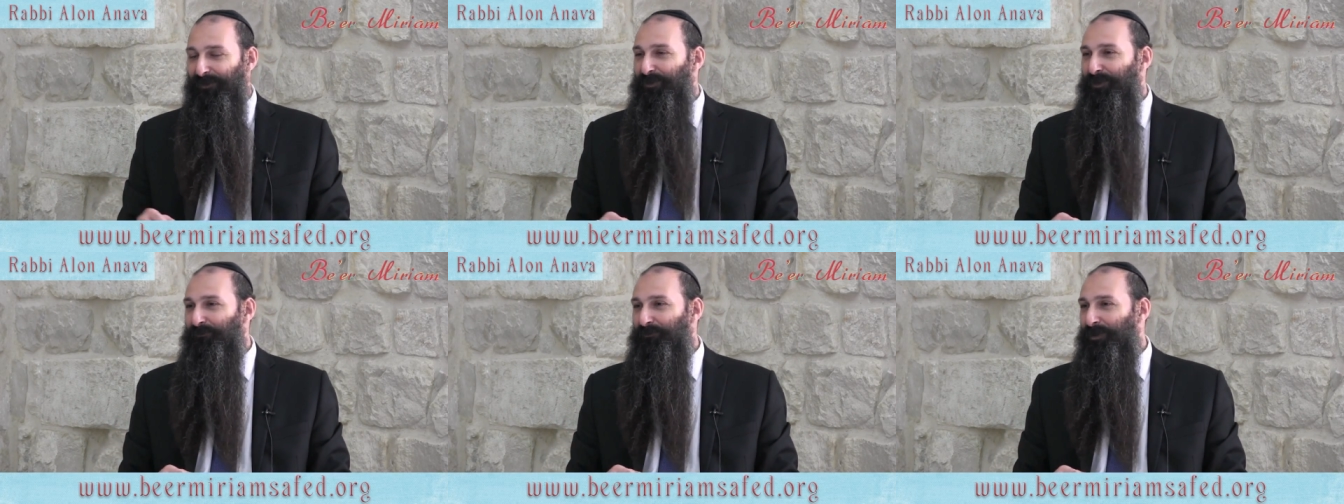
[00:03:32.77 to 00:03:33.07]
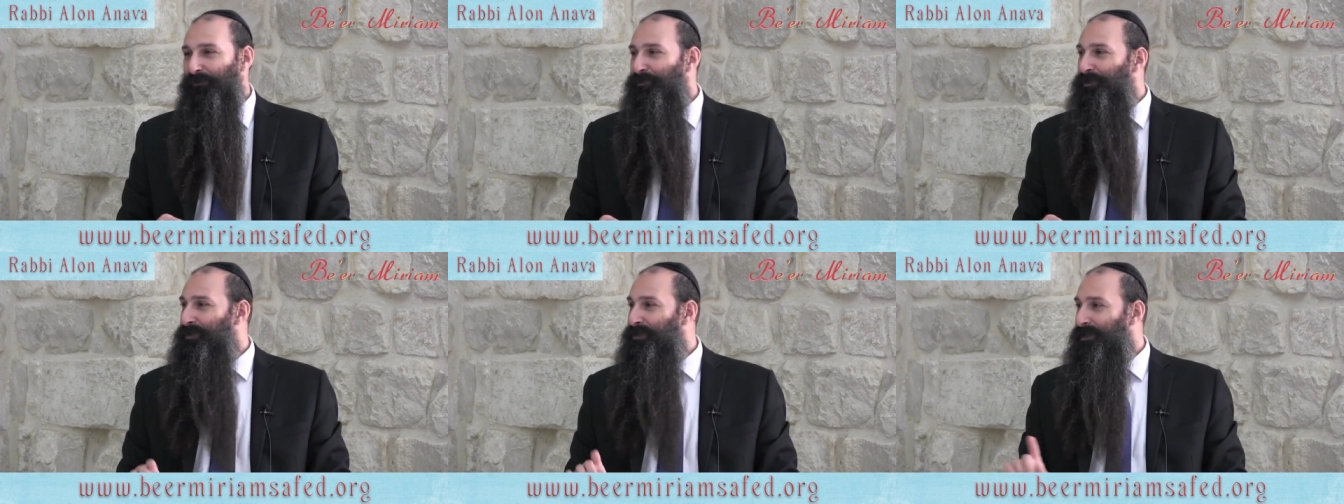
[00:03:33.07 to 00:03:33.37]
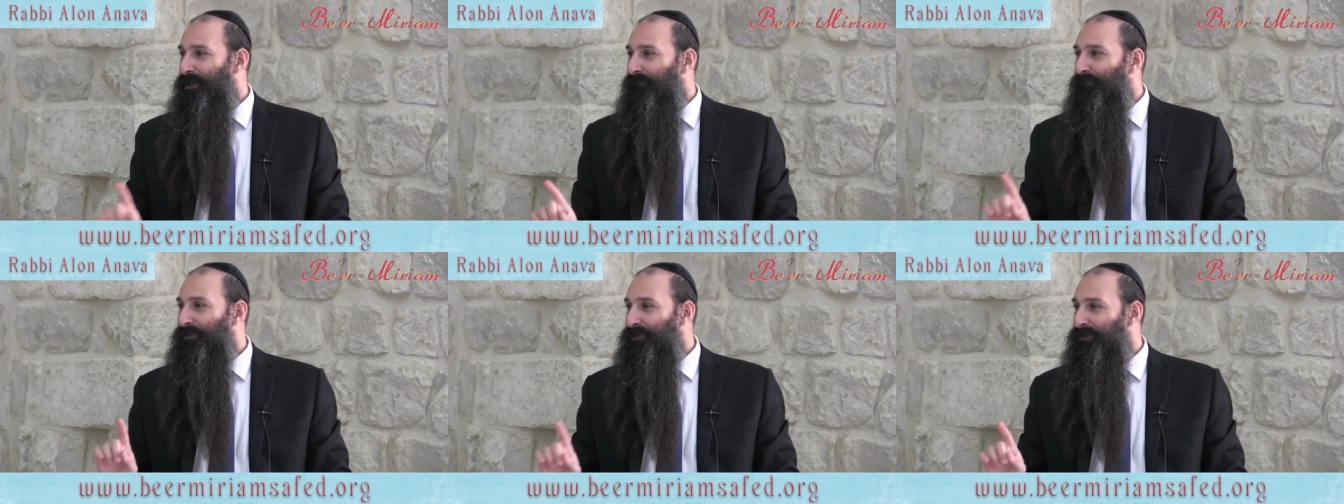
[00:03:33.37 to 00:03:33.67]
I think maybe
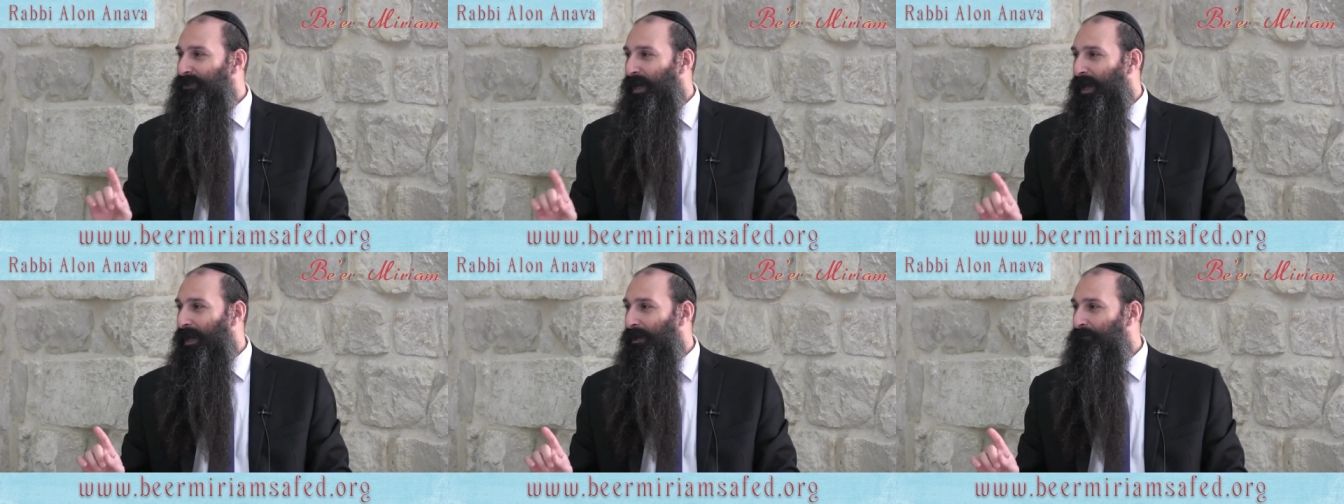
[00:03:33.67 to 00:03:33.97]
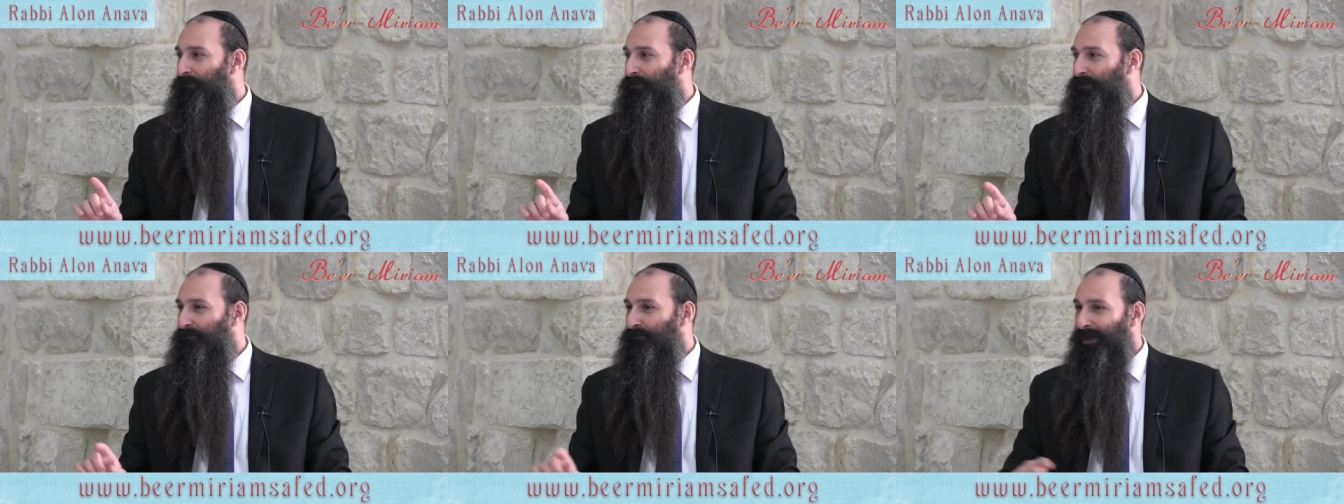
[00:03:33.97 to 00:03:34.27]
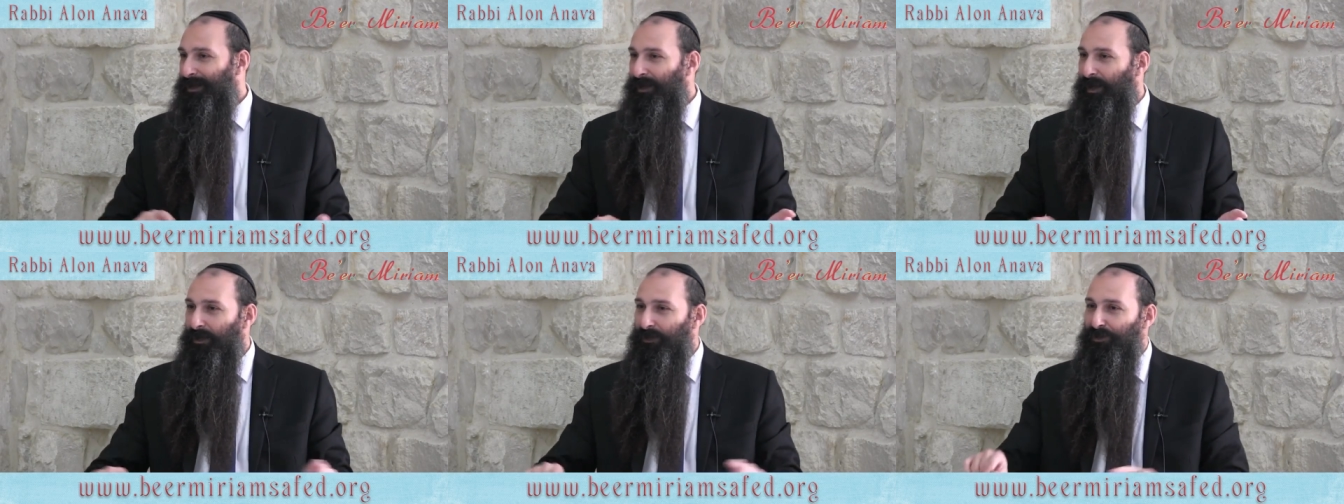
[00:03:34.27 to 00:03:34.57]
seven times
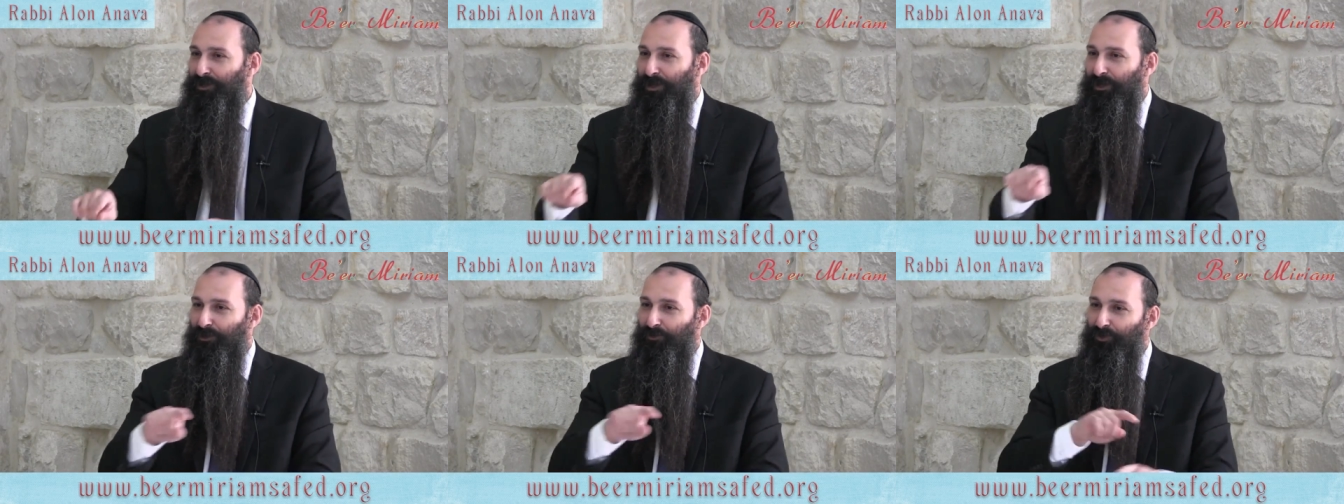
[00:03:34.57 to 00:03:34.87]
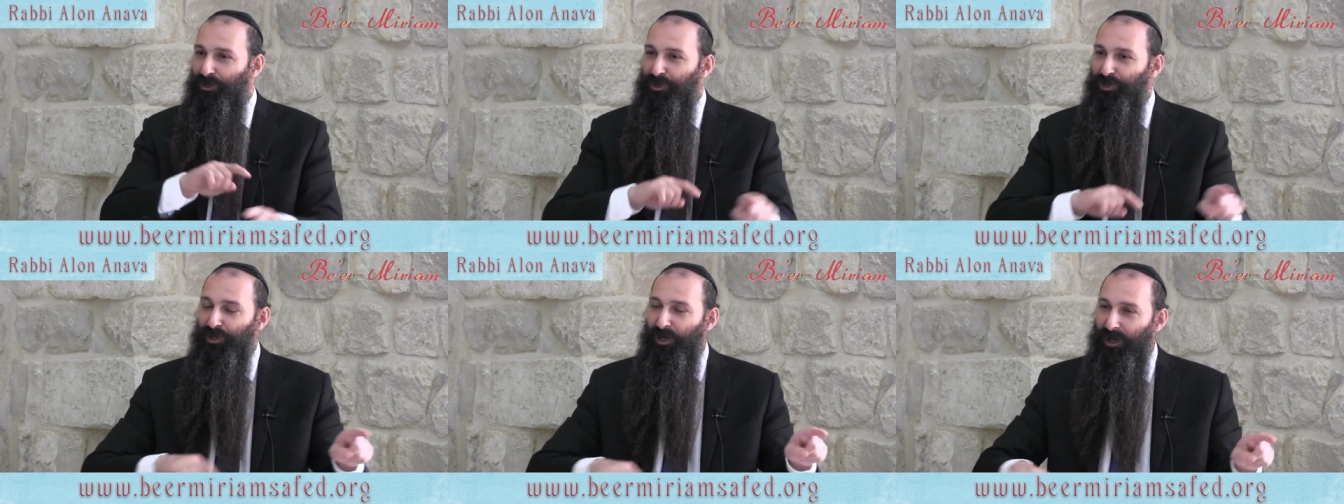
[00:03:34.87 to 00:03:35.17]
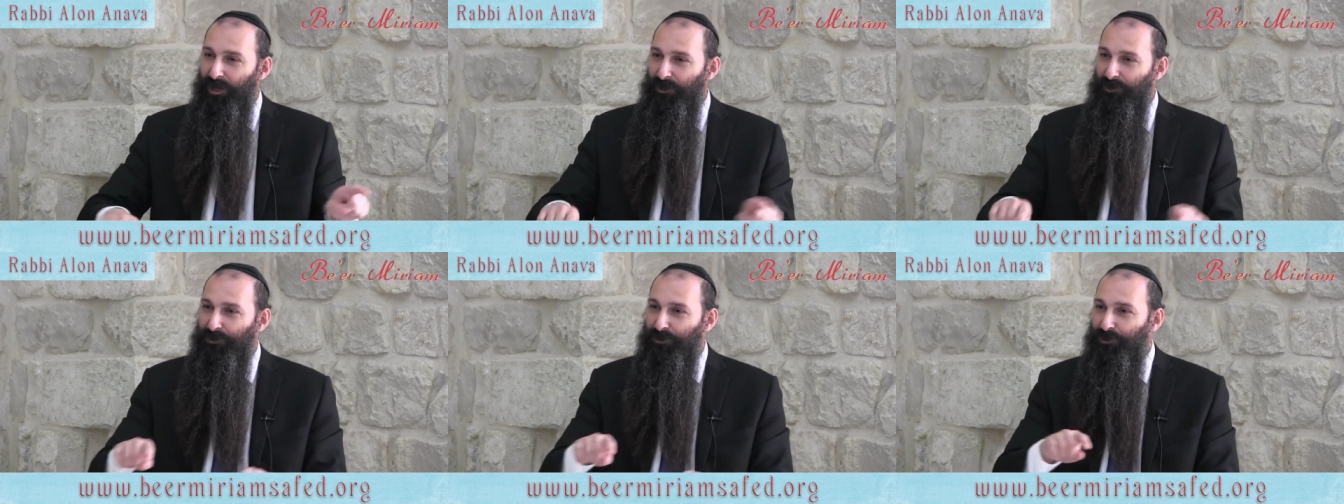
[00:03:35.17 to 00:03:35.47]
my itinerary
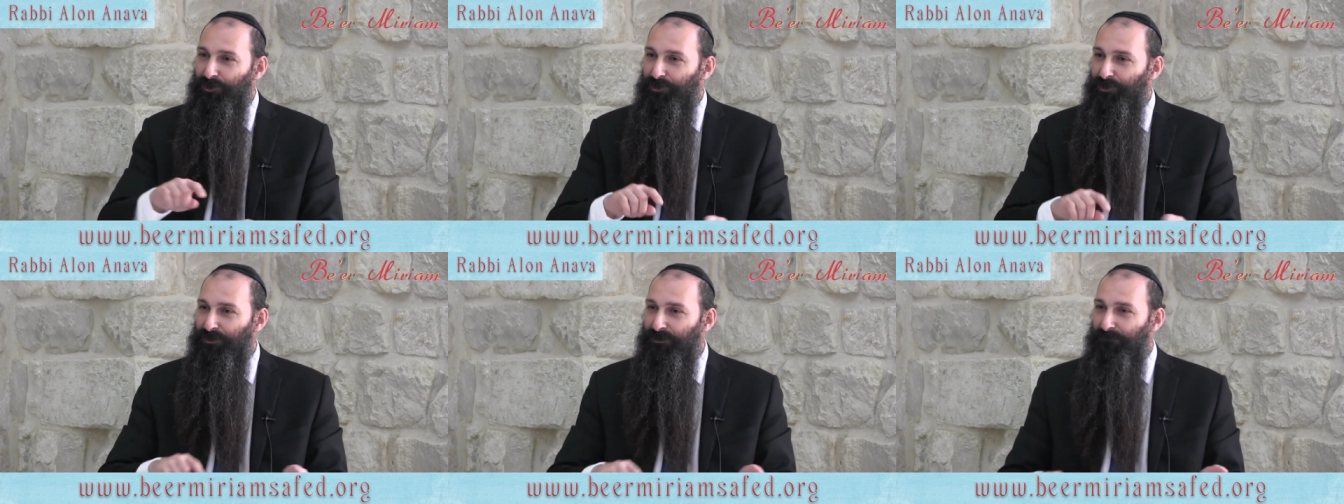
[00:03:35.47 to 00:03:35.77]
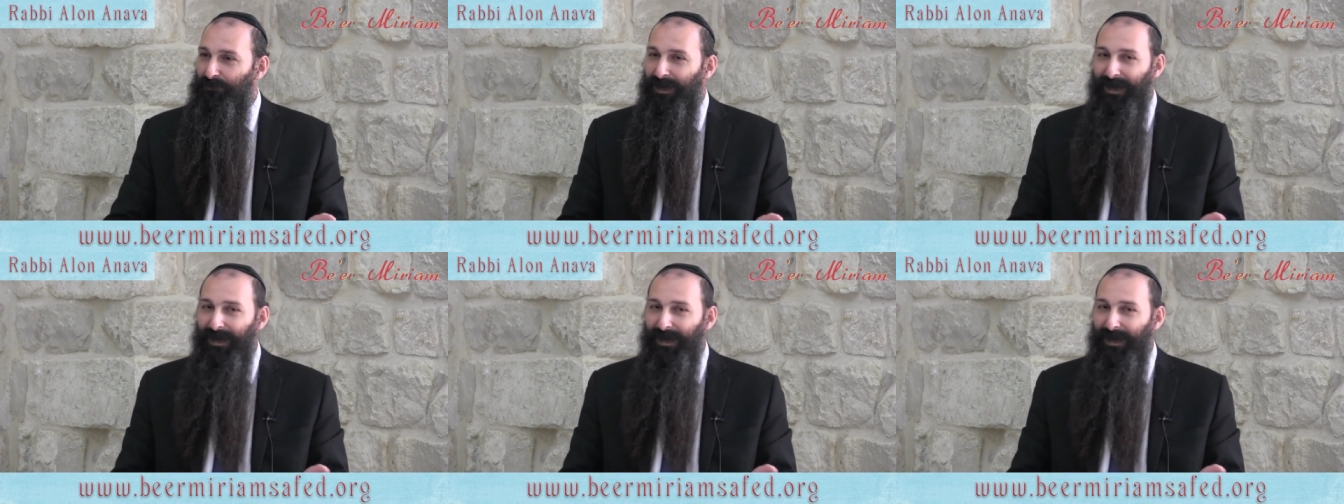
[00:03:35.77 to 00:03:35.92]
changed.